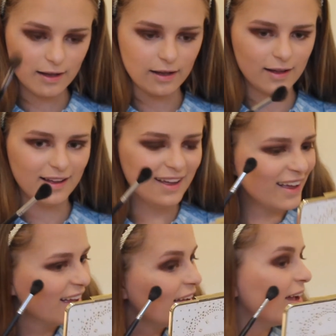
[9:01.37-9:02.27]
is
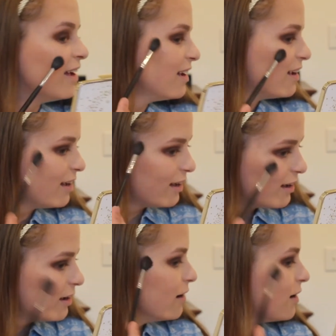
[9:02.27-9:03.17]
a
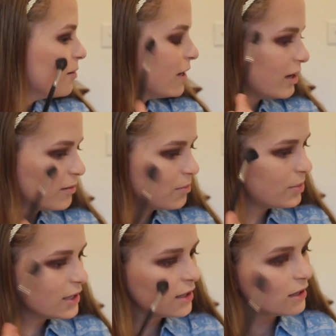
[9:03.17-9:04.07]
competitive
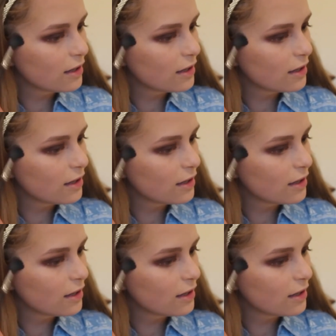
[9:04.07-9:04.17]
sport.